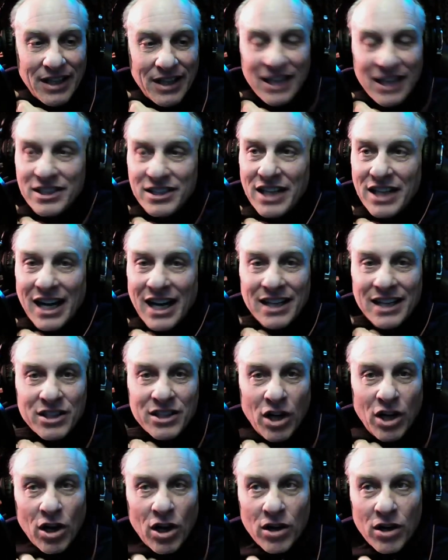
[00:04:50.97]
It's not
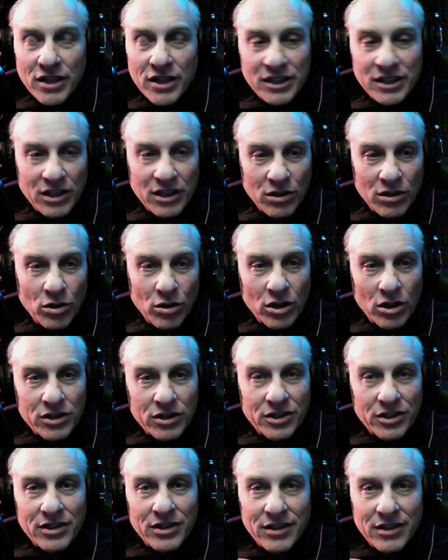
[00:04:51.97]
as hard as it
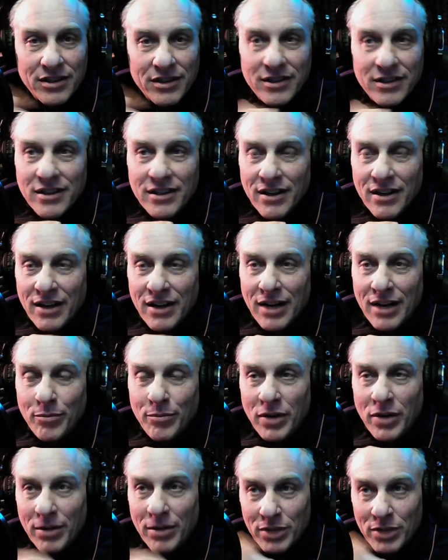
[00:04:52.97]
looks, all
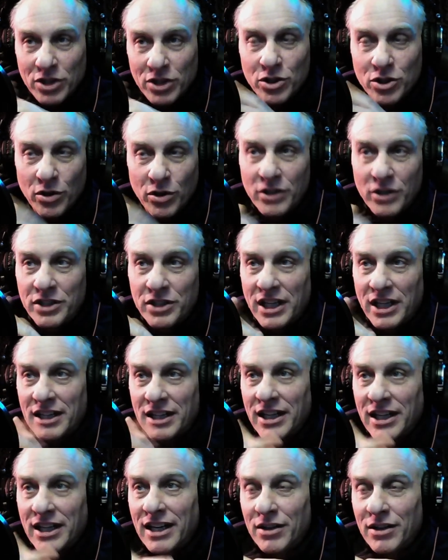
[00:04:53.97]
right, but I'm going to show you
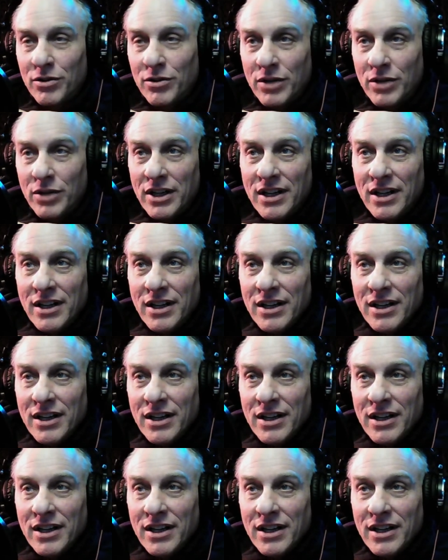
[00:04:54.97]
exactly how to do it.